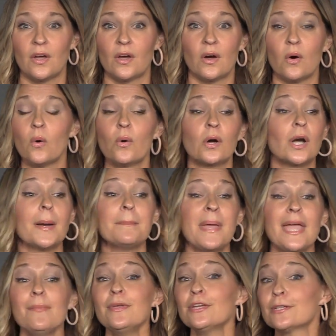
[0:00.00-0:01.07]
Or
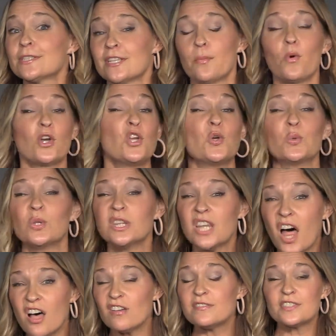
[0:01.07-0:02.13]
maybe you're someone who
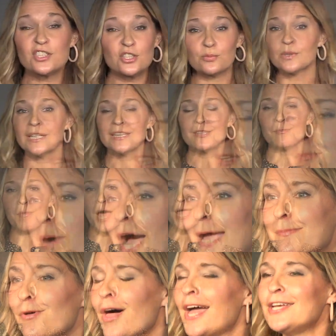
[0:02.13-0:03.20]
loves to read the
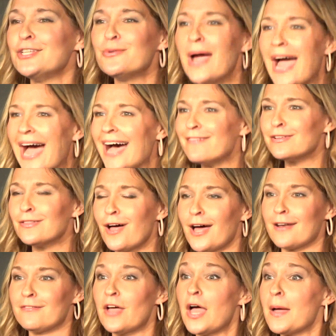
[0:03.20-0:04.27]
Bible and you have a lot
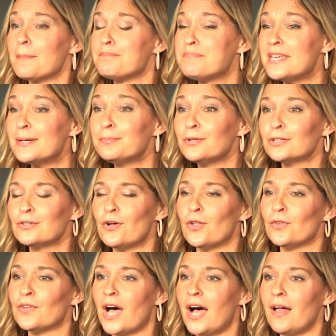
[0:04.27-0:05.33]
of biblical
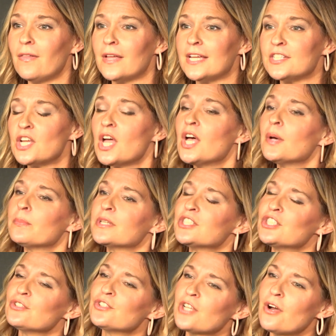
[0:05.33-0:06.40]
knowledge, but
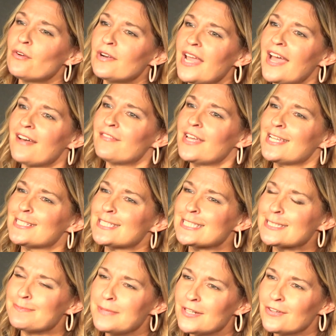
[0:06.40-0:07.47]
you don't have a
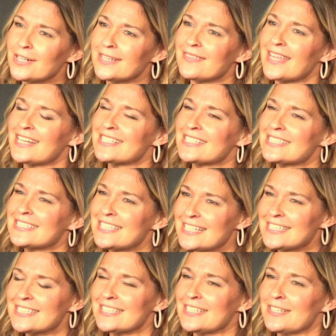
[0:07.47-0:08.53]
spirit that is
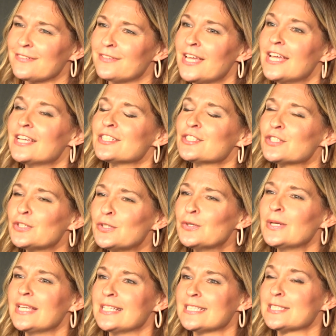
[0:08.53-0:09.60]
sensitive to
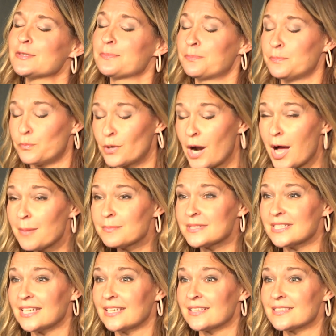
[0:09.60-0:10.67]
his
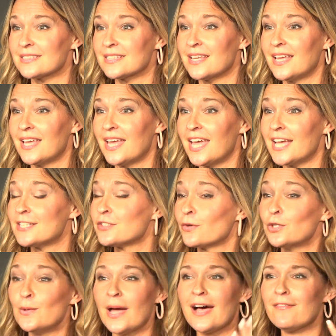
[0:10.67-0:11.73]
promptings. And so
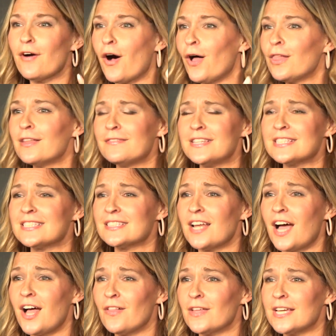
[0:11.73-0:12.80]
you have all of this
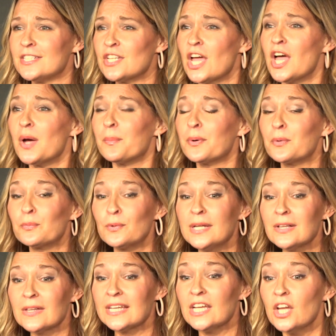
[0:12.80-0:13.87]
knowledge, but
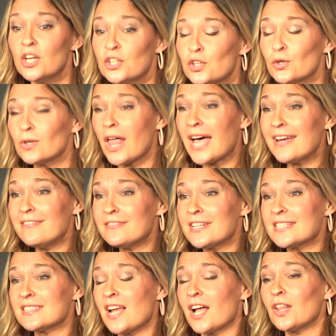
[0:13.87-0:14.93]
really your life
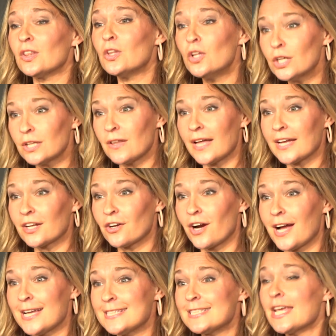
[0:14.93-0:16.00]
does not look like
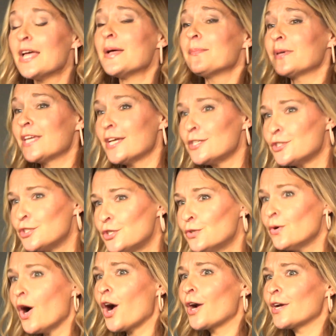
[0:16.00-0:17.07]
Christ because you
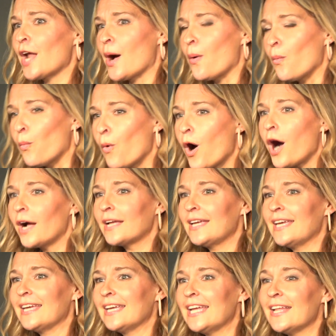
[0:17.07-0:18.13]
are not
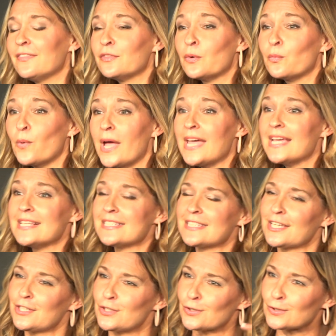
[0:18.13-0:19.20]
walking in the ways
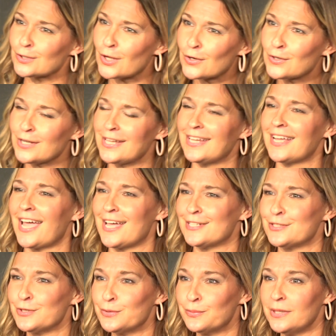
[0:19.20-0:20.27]
that you're learning as
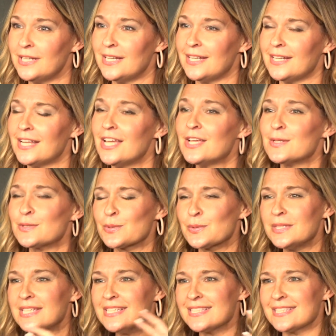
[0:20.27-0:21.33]
you read. So
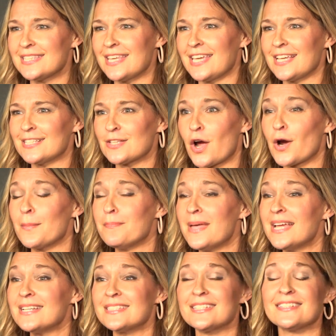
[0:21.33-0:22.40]
these things are
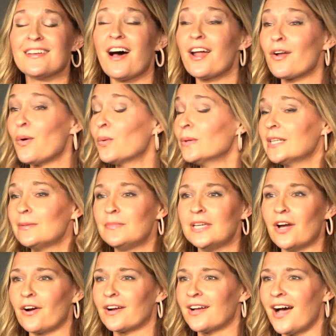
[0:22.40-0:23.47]
meant to not only be
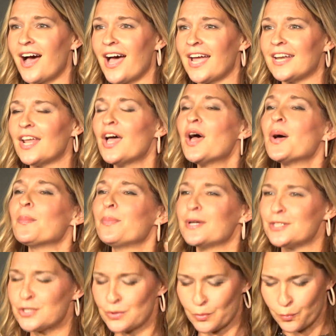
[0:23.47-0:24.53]
our guide, but
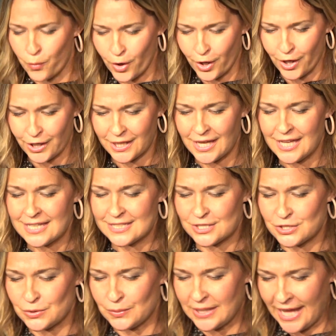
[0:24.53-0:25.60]
to work
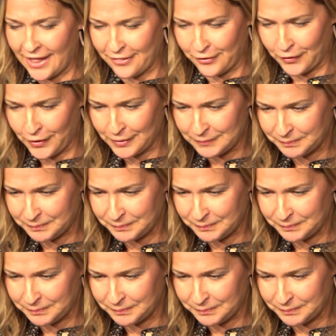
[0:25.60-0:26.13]
together.